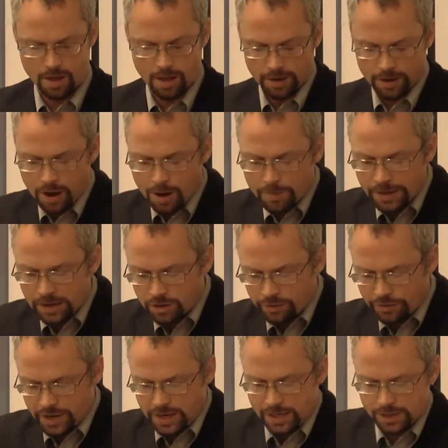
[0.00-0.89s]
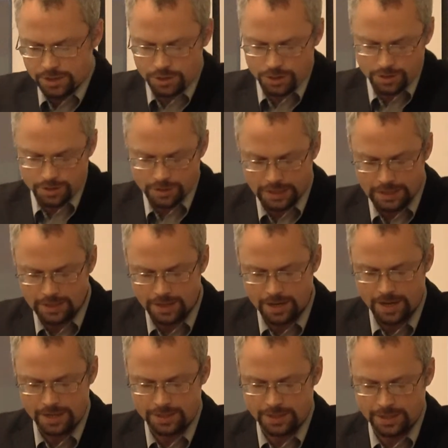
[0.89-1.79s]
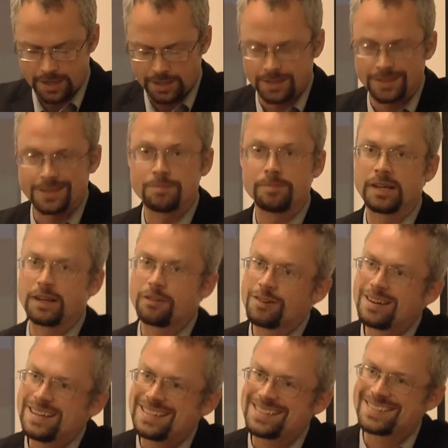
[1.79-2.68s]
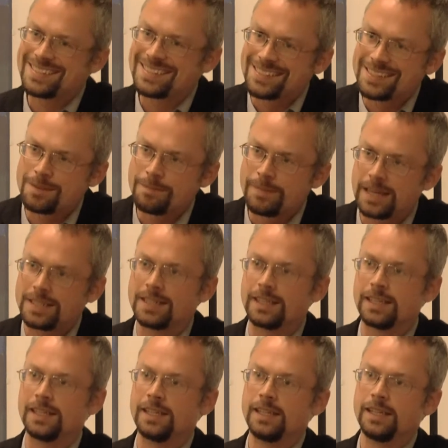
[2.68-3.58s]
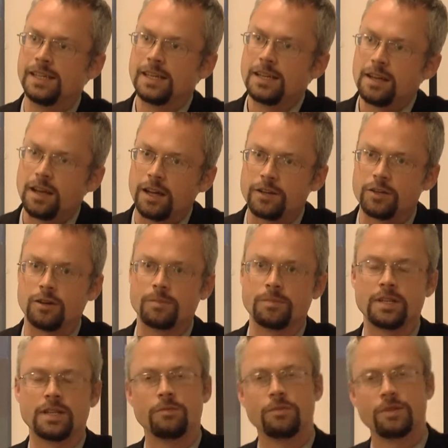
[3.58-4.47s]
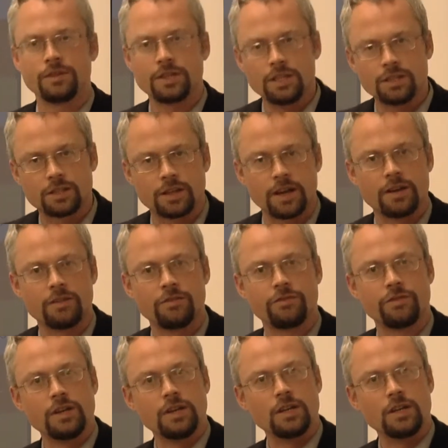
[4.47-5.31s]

coming of age in the 1980s and being really systematically adopted, with these kind of